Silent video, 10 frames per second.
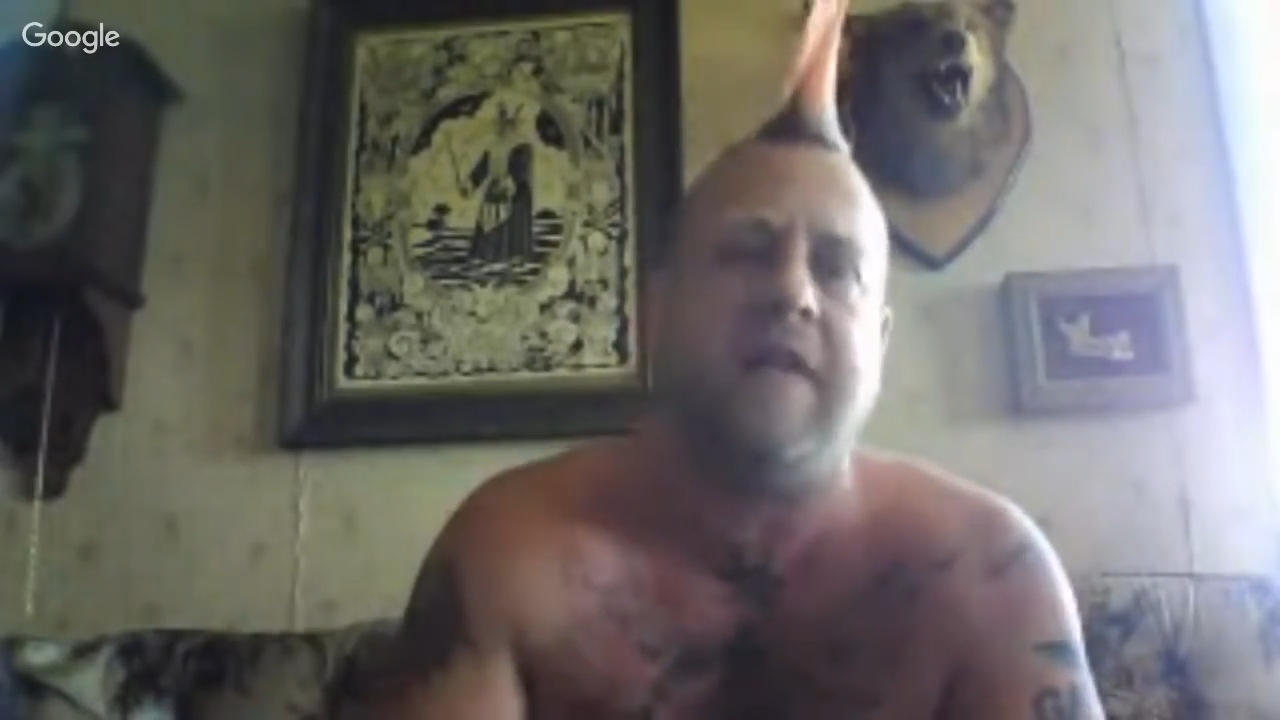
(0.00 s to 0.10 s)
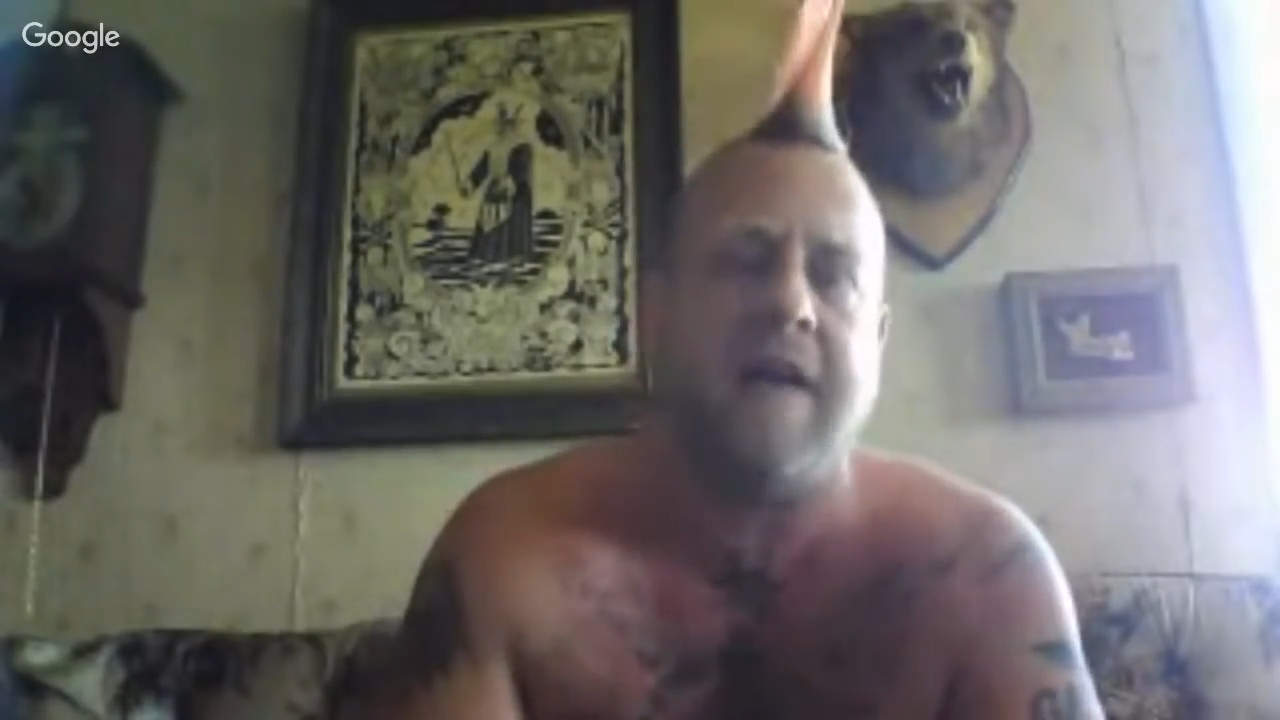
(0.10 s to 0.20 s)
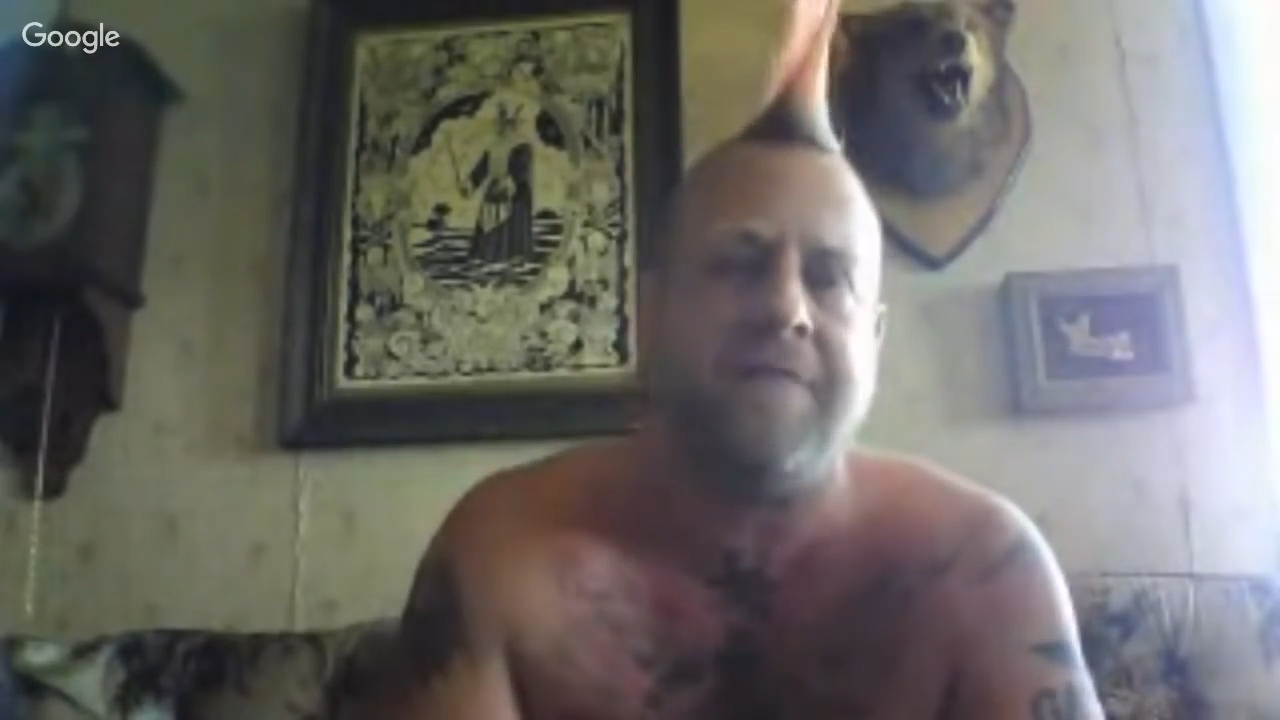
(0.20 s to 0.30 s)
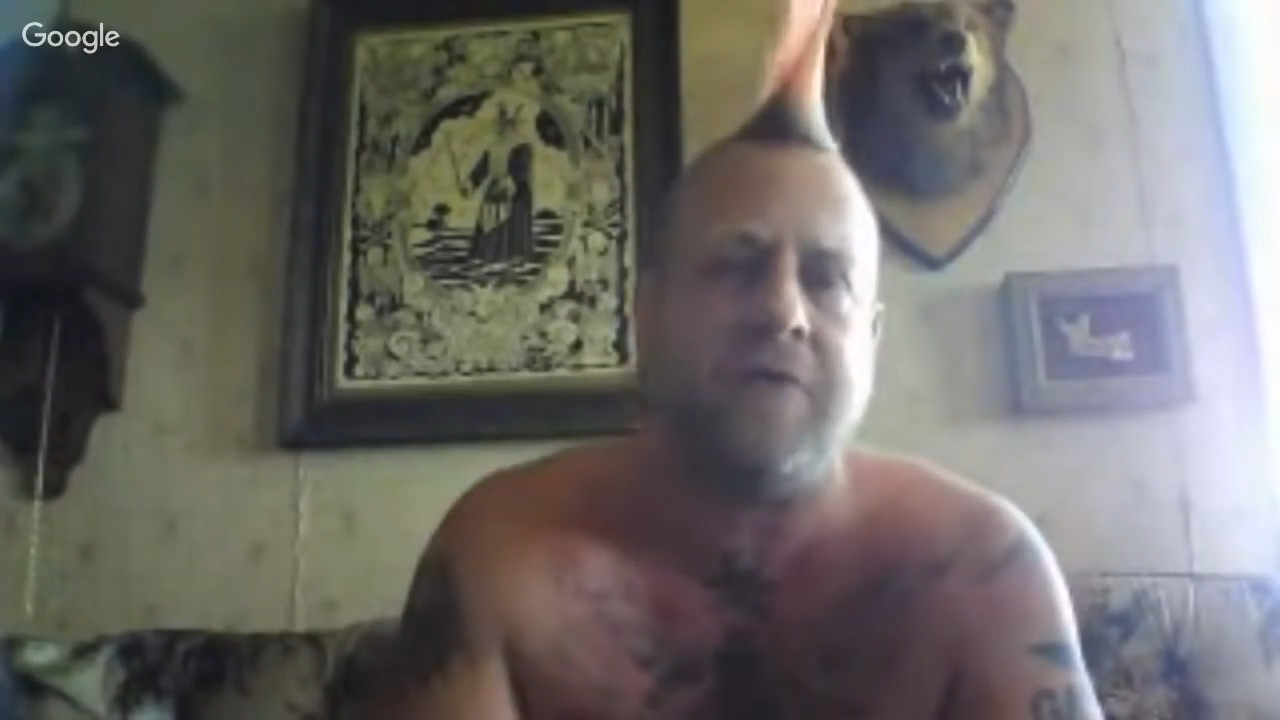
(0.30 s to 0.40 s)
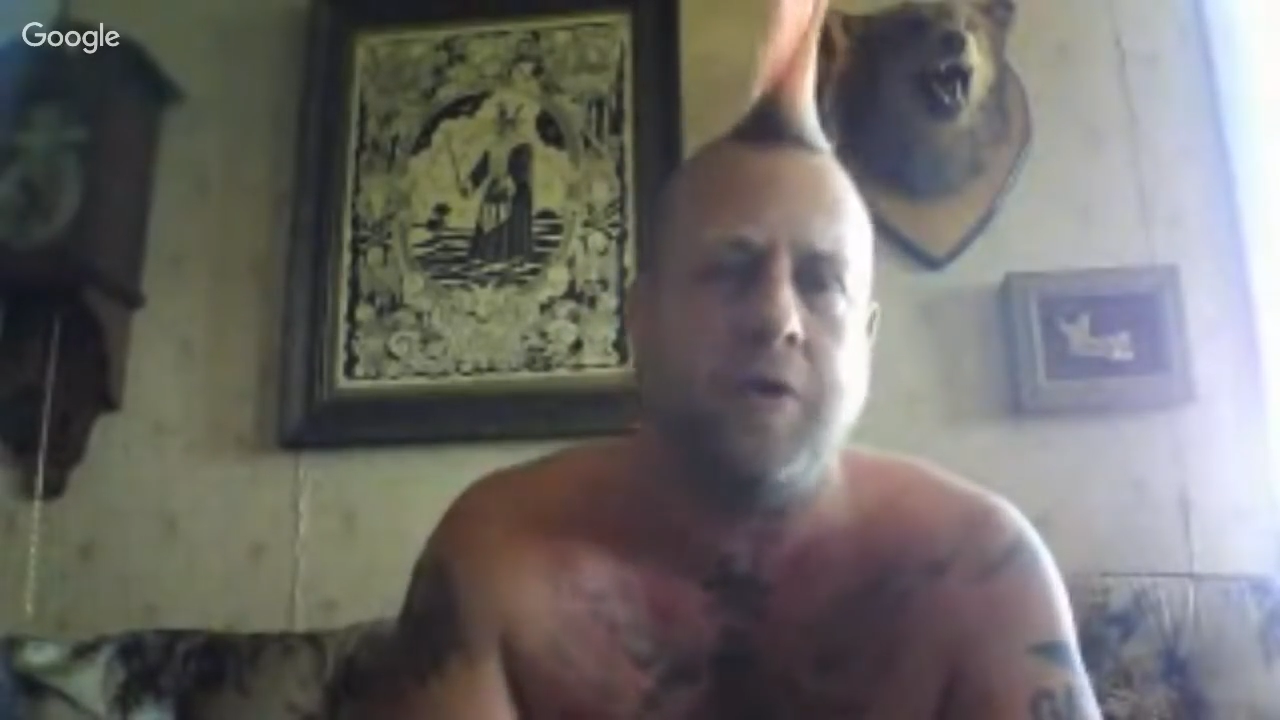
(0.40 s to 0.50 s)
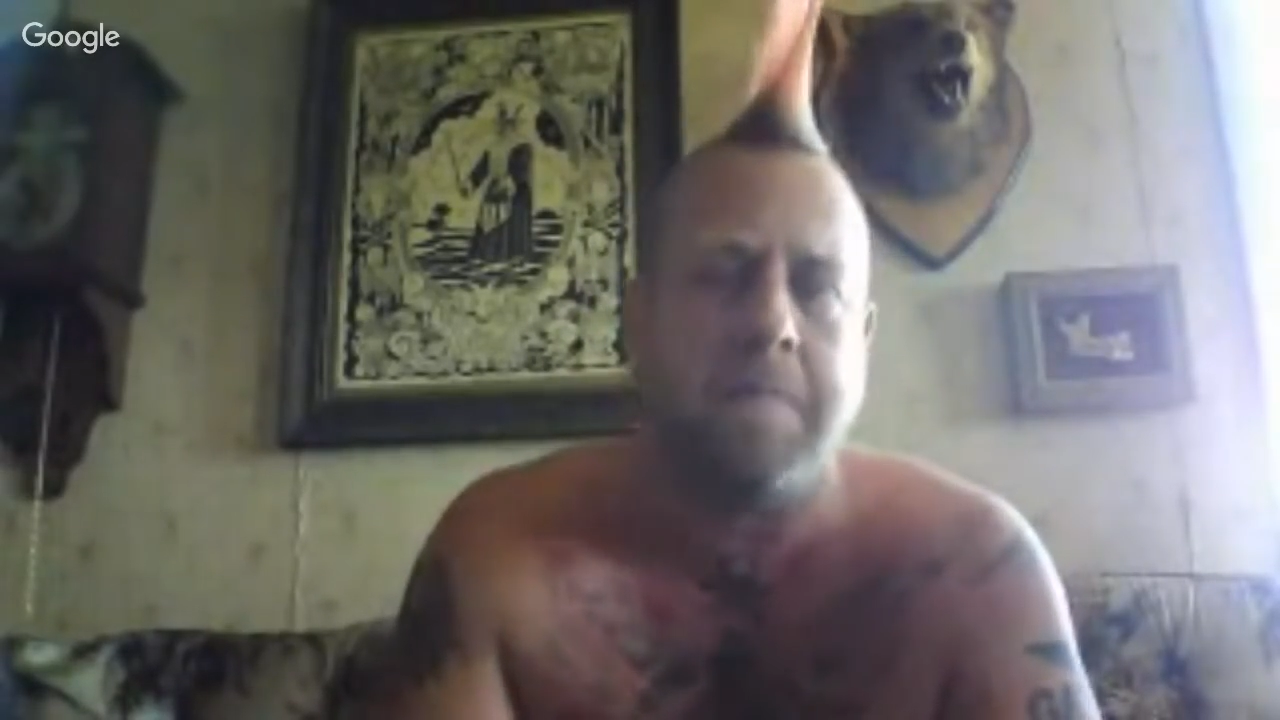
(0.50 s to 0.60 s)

enough to